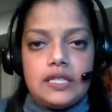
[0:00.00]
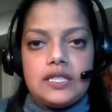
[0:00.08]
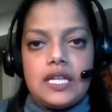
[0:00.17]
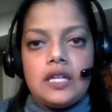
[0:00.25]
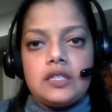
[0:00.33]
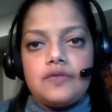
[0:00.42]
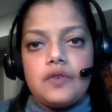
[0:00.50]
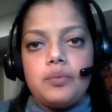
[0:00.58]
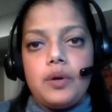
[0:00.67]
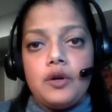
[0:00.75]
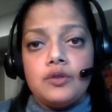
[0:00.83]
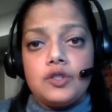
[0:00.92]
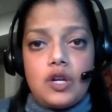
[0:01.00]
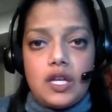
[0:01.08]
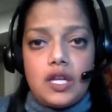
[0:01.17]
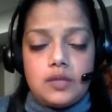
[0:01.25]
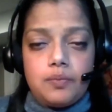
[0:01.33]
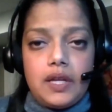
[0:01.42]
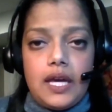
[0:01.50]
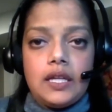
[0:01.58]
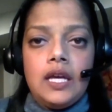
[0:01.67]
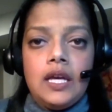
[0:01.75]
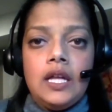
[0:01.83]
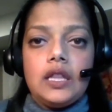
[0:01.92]
It stands for
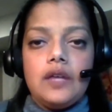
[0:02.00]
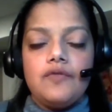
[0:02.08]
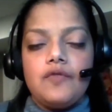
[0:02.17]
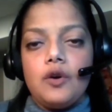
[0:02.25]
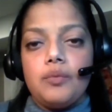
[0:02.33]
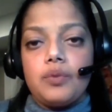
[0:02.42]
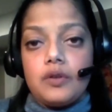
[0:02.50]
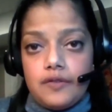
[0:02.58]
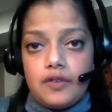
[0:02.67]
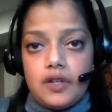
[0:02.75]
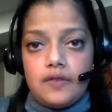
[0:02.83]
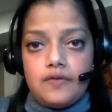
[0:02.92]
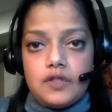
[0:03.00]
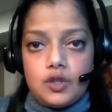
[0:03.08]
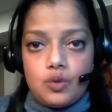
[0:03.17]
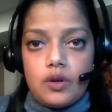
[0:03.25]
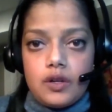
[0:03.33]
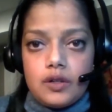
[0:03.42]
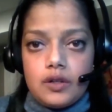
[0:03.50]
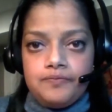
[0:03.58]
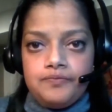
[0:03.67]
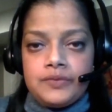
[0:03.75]
post-transplant lymphoproliferative disorder.